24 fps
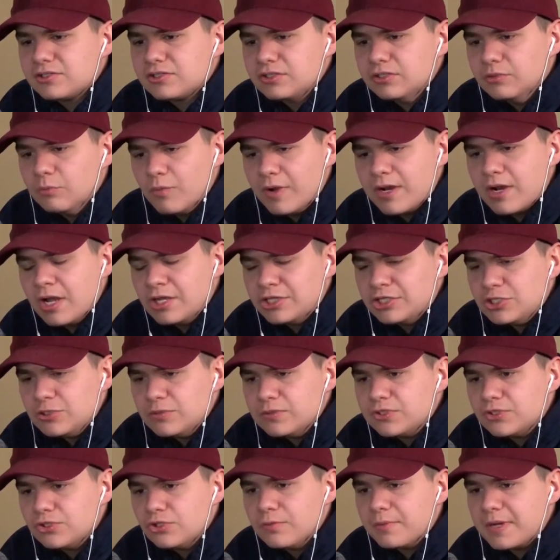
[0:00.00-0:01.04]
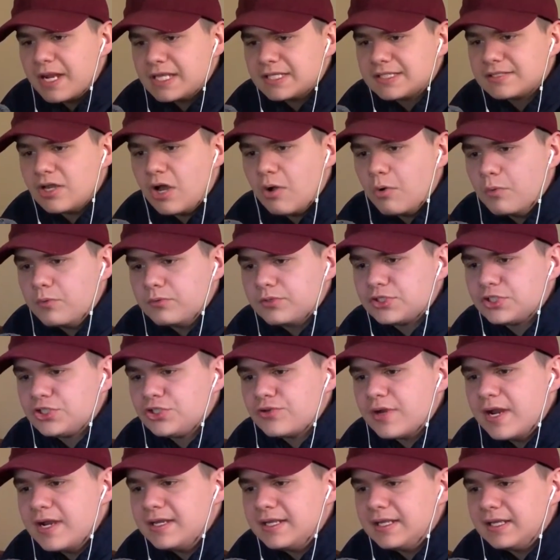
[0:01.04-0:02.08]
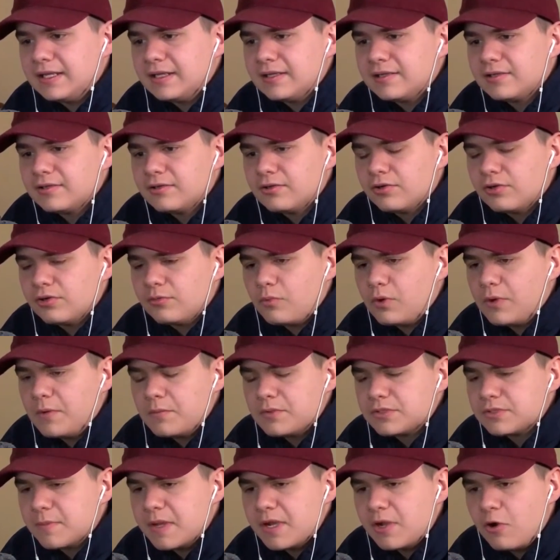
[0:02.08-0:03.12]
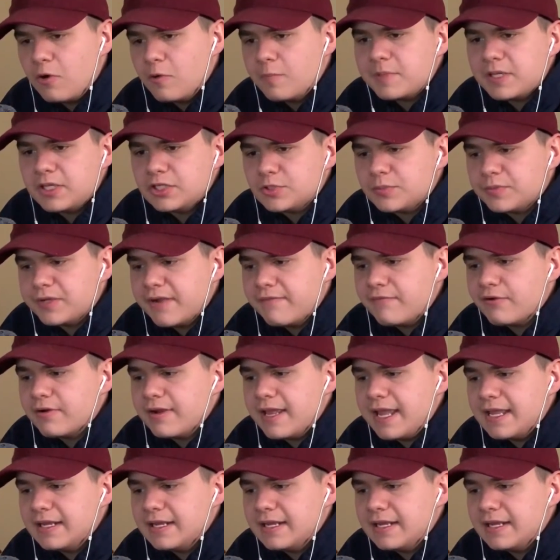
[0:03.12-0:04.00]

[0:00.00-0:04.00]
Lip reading: went on YouTube and I saw what was trending or what was on my homepage or whatever.